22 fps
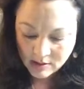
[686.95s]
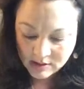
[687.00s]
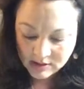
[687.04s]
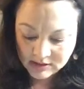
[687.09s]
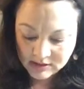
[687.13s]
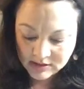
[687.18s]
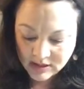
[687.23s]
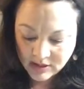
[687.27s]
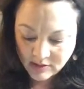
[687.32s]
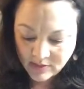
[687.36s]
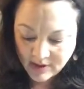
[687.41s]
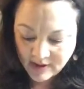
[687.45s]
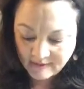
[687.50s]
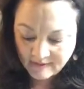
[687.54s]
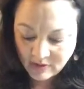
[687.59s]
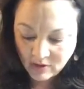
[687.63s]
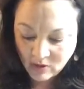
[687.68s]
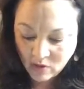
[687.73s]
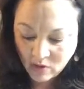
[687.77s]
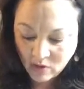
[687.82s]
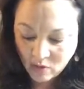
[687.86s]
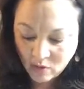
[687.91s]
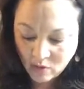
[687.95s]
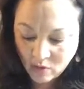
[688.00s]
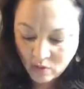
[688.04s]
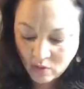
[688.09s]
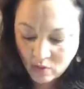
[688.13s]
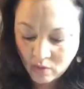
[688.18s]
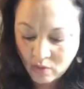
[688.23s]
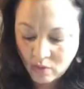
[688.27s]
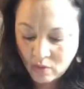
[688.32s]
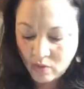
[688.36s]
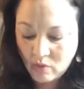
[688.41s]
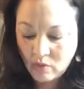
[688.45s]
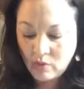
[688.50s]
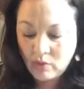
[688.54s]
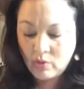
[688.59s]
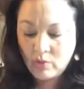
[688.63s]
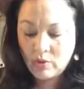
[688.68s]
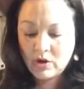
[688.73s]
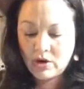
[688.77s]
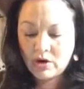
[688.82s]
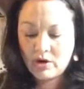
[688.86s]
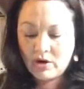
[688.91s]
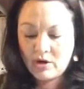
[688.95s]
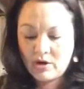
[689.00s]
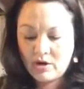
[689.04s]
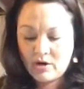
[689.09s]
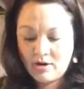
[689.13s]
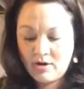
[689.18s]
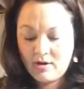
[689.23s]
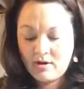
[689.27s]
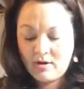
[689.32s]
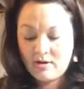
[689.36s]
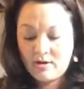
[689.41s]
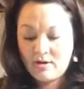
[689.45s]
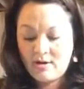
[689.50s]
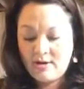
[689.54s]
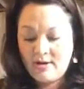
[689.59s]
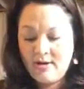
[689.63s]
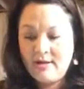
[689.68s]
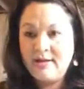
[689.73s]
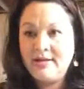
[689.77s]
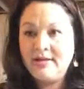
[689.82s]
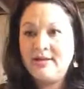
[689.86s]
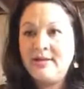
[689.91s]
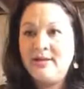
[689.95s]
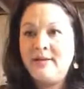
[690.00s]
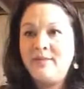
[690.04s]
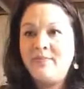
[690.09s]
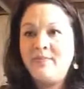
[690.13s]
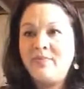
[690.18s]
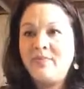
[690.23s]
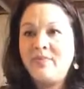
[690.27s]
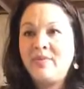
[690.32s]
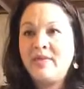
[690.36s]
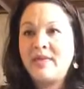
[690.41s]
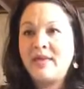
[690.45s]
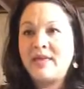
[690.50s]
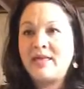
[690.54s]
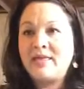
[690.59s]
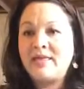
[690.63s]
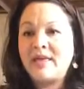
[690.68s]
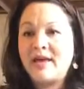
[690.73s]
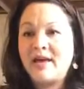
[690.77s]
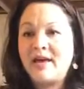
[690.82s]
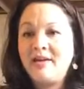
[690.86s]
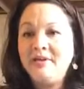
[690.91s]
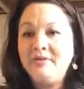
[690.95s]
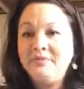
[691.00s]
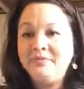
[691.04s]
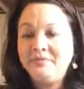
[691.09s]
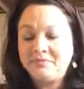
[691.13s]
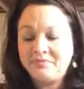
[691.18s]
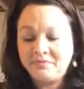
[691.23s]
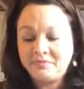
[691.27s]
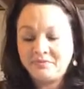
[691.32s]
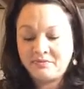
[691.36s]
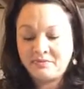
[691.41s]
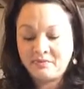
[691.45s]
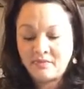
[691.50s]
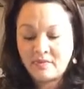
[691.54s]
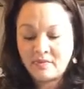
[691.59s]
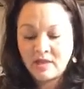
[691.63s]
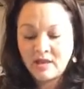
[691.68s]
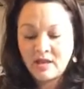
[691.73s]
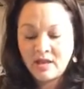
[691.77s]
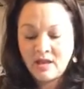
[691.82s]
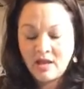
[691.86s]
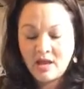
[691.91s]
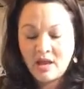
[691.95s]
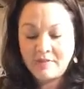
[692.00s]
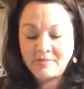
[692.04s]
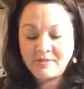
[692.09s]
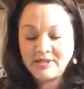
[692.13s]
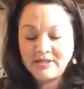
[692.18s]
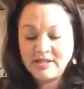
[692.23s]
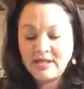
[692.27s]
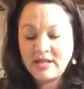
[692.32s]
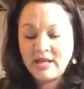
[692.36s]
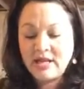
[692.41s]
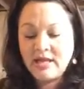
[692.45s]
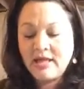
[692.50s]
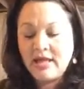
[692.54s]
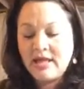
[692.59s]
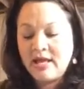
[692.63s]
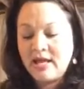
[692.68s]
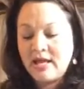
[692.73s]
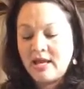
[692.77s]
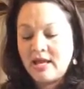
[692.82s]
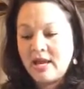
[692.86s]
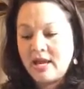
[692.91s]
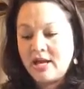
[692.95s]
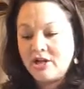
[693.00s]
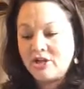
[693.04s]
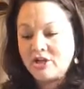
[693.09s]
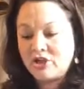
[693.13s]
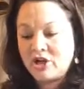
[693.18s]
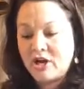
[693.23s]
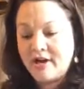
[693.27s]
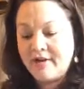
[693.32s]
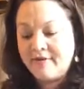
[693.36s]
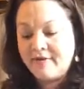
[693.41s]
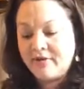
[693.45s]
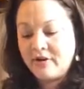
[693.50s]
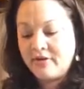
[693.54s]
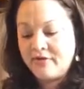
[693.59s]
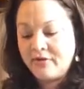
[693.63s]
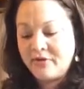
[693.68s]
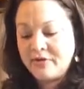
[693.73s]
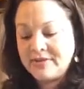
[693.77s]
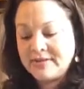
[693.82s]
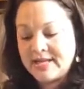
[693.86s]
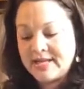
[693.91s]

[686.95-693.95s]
So now we have the whole word like that. I'm just going to let it air dry for a few